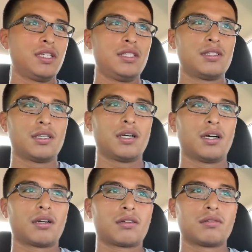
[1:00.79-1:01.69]
these
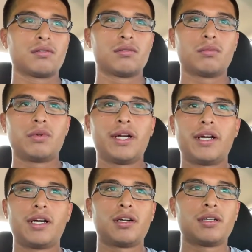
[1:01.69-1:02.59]
uh,
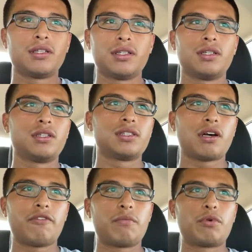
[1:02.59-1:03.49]
weird
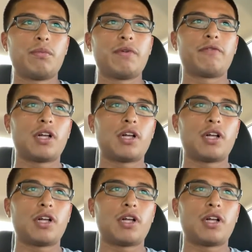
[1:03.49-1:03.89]
self-improvement